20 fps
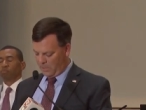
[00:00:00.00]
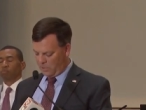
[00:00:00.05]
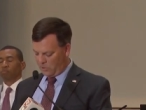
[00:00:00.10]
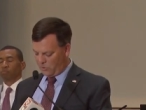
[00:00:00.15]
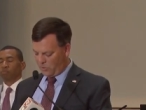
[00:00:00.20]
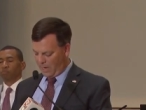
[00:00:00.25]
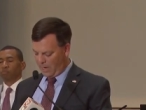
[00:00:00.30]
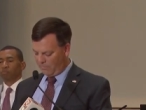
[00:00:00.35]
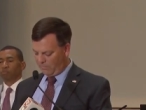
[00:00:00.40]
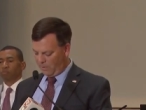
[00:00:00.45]

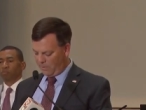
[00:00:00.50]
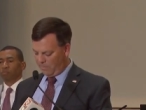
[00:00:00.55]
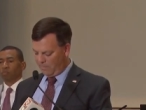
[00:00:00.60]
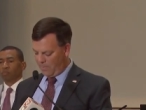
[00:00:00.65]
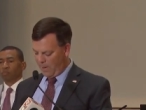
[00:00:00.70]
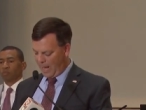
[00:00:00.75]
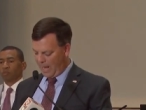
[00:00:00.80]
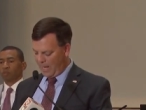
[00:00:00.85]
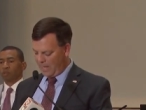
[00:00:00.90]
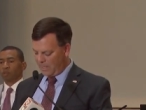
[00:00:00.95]
traveling
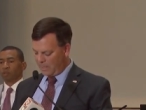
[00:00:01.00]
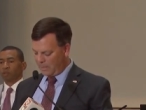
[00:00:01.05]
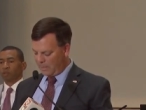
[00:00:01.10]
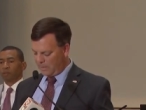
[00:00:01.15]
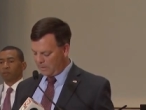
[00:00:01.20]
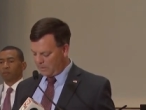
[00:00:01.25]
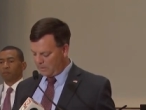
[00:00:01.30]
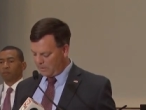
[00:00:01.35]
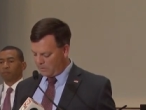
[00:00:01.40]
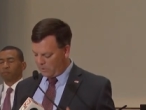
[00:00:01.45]
back
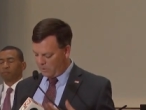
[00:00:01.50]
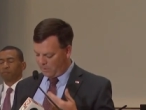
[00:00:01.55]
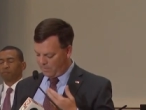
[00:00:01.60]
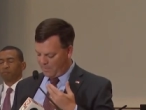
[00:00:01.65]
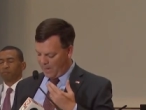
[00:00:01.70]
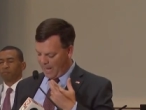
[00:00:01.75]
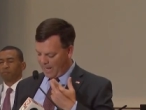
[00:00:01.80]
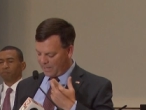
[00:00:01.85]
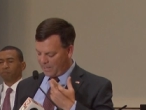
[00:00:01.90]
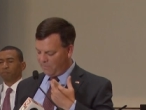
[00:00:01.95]
to the
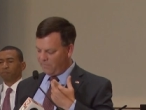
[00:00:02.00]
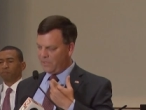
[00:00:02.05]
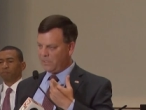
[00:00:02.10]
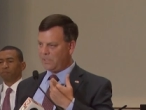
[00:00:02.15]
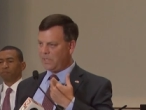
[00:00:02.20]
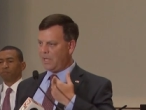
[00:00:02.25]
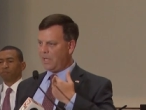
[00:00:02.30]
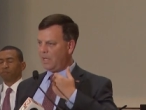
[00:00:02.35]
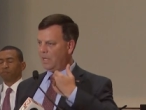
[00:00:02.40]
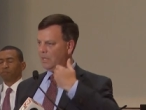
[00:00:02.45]
back of
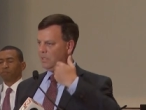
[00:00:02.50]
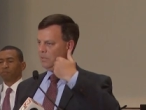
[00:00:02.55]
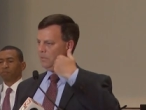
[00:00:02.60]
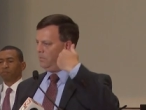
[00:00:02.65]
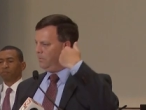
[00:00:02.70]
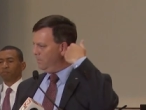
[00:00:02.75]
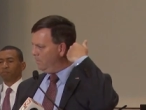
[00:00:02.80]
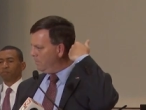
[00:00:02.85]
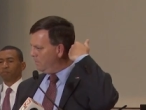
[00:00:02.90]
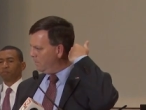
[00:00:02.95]
his head,
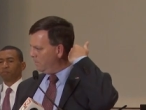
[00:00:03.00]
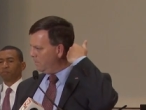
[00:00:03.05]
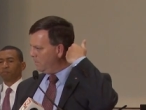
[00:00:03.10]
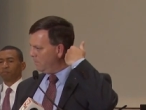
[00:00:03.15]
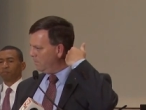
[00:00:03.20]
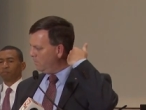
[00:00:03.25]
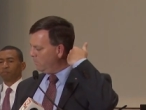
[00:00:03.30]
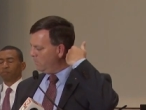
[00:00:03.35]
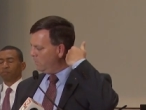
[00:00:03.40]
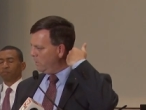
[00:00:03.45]

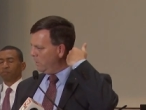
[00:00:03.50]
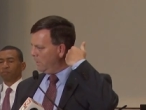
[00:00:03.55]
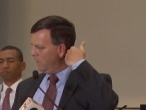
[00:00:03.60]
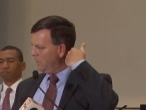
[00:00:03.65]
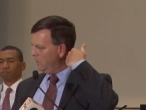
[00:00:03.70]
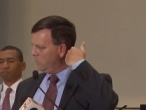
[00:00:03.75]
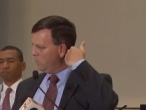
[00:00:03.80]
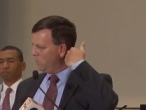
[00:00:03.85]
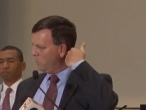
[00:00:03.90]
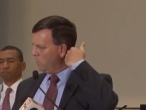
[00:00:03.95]

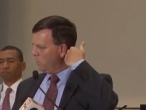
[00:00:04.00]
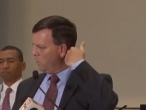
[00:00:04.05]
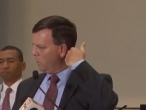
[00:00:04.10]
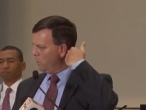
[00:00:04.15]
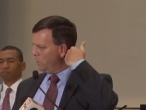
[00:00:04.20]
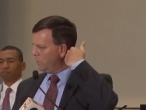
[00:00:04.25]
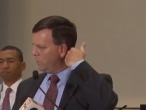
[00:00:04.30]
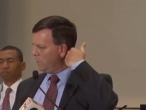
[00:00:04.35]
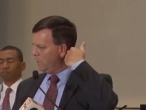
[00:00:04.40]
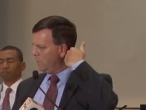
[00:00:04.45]
really
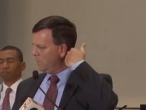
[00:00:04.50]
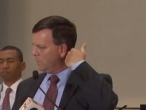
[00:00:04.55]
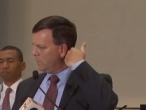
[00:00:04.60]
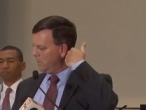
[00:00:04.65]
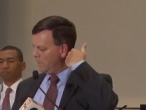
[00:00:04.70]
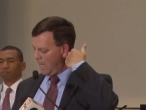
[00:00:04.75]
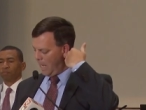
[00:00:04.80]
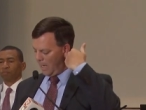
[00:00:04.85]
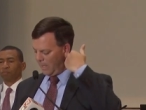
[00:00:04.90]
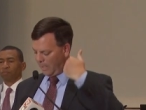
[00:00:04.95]
towards his
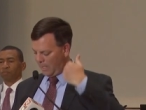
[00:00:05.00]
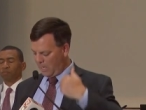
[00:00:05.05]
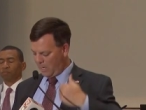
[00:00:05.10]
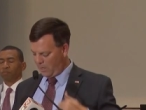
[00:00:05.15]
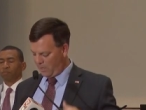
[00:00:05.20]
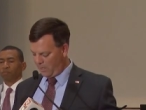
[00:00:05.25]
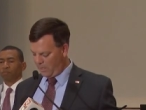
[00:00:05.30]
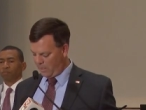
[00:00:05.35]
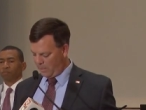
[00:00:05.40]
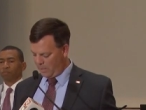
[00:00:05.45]
neck
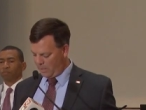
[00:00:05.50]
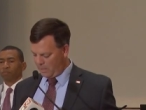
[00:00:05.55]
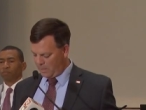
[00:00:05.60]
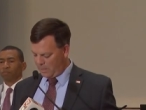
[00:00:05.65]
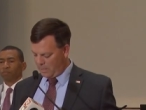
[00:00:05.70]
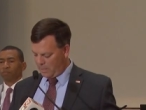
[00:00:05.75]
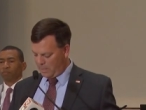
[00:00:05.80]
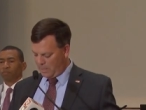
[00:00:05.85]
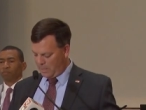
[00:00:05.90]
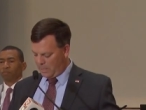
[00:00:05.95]
area,
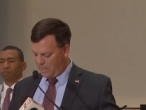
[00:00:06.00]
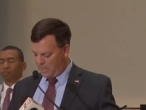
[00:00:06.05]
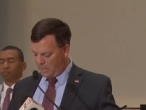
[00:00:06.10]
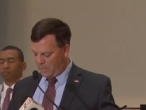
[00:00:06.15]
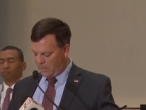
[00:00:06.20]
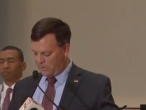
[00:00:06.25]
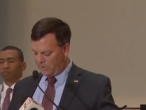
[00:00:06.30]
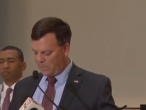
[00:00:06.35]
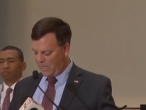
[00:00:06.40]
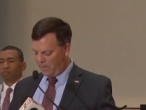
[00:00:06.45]

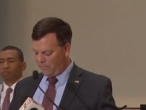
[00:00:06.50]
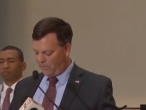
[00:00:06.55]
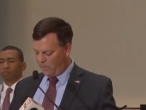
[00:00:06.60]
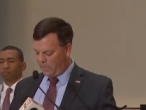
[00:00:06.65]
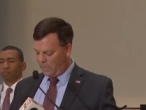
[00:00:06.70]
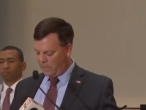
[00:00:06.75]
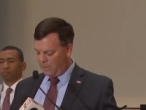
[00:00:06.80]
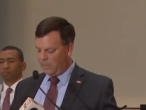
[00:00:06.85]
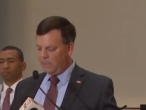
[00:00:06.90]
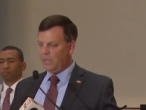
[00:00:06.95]

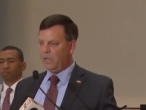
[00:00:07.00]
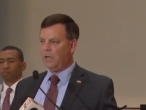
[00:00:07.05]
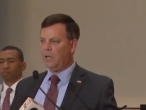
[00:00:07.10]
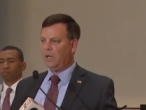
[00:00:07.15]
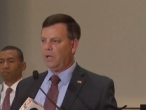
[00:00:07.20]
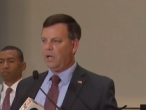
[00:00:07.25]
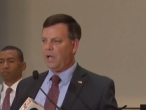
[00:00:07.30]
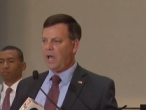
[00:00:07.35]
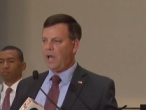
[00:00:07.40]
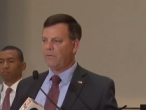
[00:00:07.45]
severing
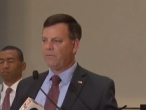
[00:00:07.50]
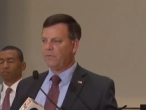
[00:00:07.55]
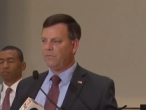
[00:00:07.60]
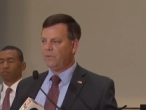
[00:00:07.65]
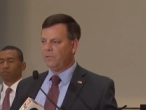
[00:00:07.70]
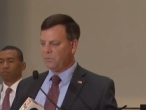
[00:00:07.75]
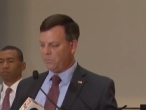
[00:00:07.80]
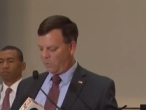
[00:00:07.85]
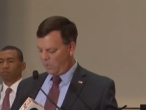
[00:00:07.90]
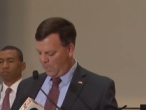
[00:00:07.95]
half of
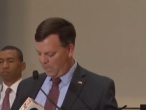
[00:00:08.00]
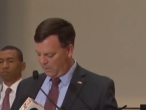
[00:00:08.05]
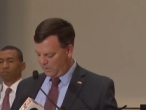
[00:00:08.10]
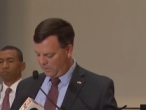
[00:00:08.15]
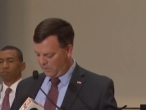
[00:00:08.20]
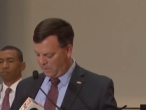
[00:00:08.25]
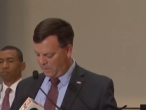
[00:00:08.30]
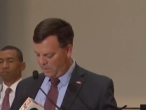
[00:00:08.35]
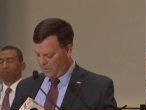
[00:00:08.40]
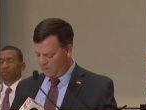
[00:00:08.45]
his brain
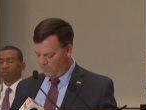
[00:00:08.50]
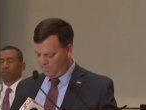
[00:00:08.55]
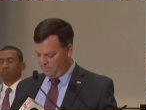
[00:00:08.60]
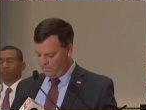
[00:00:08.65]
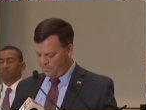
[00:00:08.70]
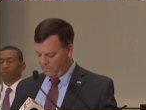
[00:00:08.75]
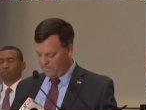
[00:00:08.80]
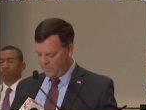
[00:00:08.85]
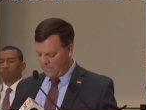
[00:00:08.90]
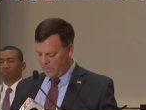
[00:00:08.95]
stem
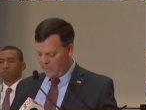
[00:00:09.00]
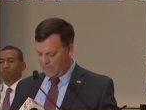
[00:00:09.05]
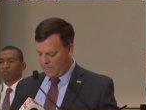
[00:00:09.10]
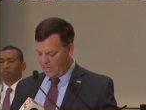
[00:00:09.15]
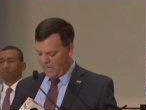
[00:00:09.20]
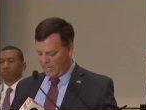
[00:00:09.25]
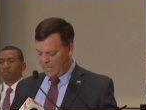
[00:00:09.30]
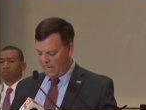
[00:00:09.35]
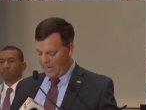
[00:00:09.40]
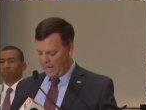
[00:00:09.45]

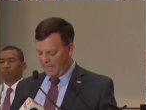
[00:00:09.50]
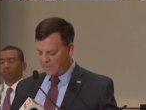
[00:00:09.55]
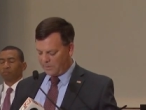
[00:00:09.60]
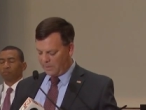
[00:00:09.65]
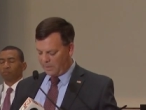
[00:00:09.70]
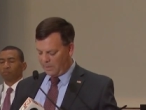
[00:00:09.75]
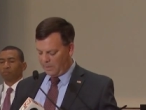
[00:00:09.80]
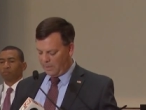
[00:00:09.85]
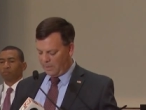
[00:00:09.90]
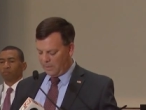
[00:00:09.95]
and
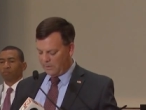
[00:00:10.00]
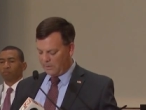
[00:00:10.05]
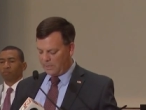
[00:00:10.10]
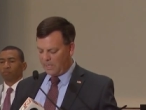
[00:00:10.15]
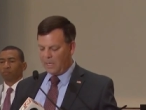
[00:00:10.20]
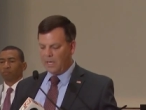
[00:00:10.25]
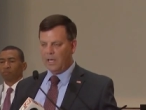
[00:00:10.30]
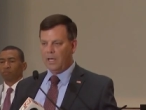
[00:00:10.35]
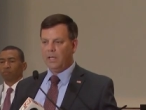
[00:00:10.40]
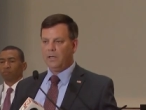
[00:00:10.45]
exiting his
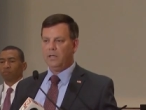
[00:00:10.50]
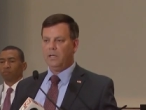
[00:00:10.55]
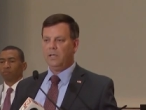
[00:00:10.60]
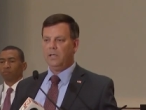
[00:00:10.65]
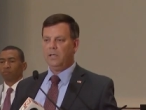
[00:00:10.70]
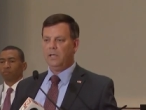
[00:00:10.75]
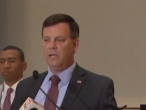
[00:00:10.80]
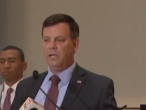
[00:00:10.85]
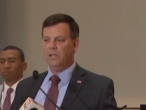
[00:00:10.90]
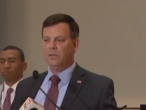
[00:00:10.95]
head
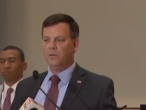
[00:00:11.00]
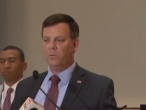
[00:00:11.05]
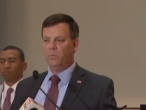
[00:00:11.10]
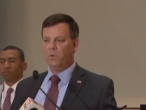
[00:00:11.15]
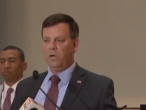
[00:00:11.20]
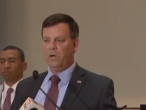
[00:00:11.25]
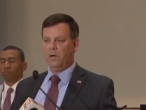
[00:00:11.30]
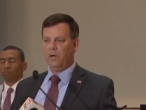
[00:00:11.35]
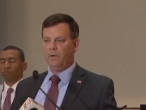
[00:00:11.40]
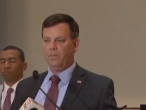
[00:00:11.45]
in the
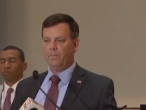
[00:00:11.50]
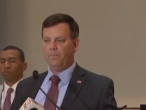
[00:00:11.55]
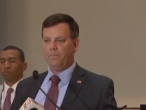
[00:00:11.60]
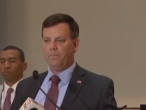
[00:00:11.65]
rear.